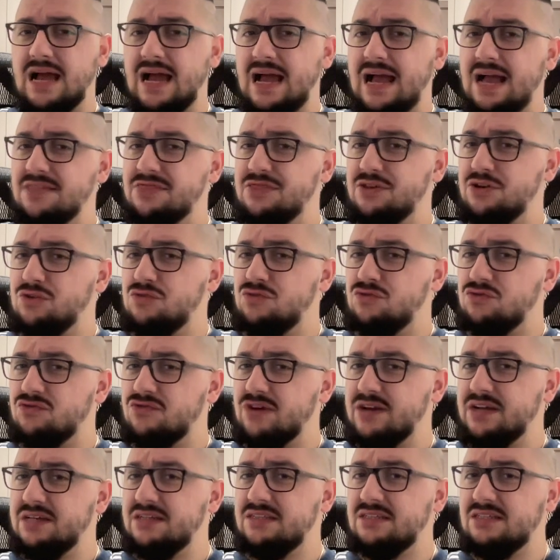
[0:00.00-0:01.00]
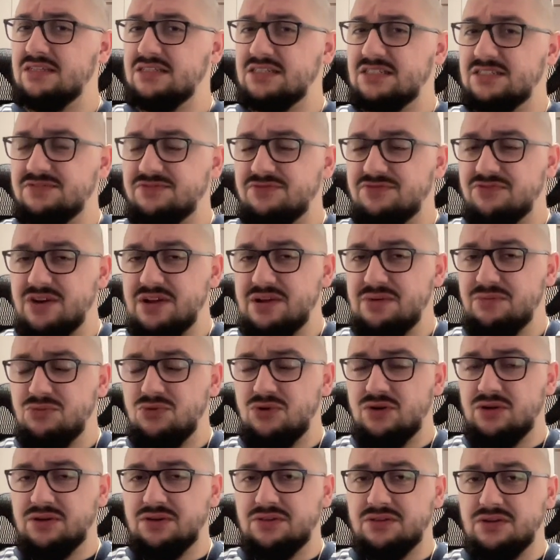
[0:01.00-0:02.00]
And the greatest
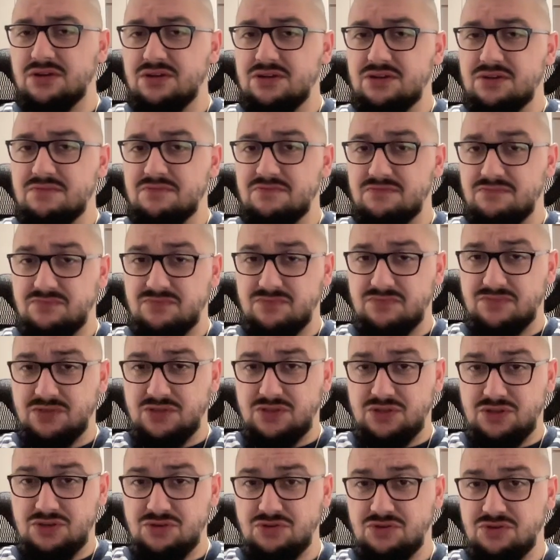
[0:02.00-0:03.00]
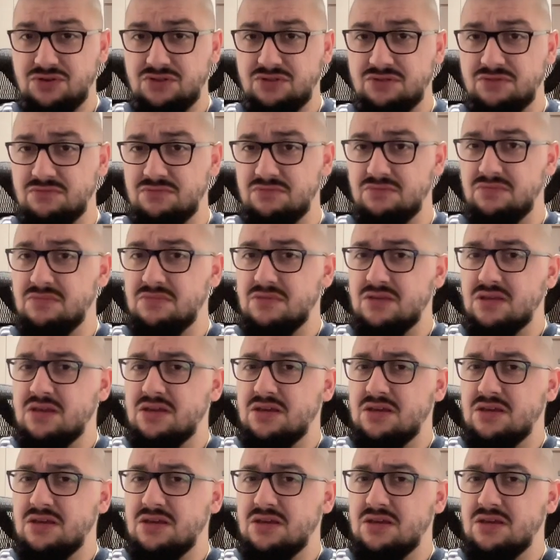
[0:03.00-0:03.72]
framework that you can